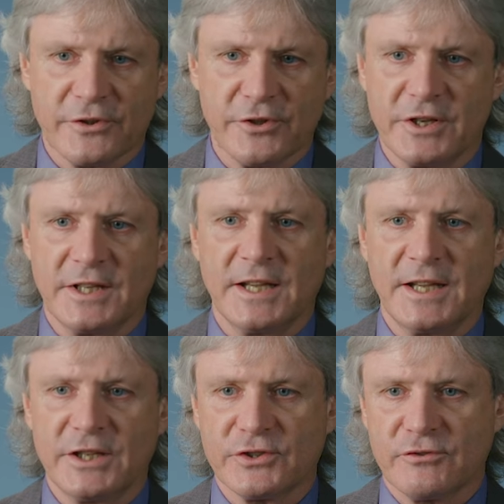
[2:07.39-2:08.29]
a 30 year
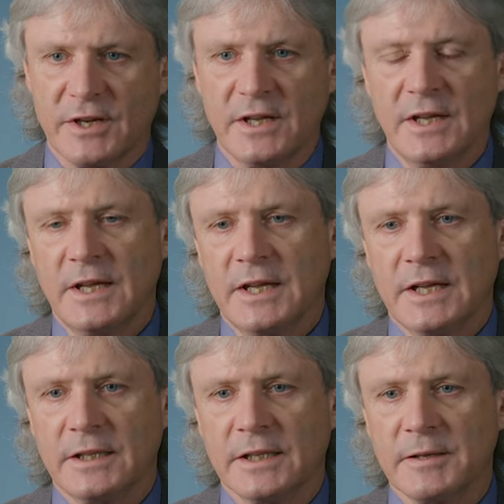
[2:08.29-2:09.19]
history
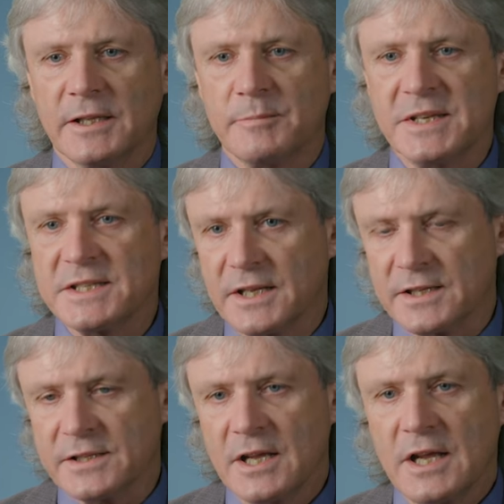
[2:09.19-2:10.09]
in, in the
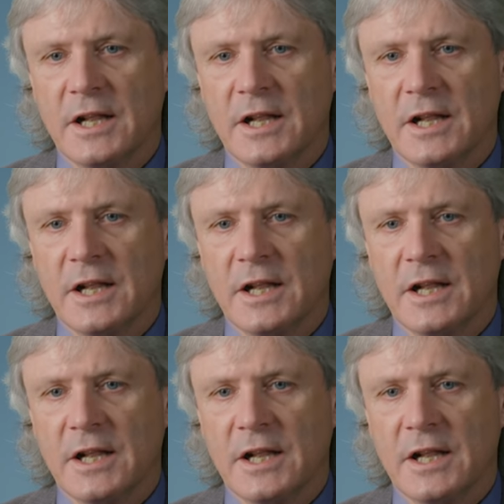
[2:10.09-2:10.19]
business,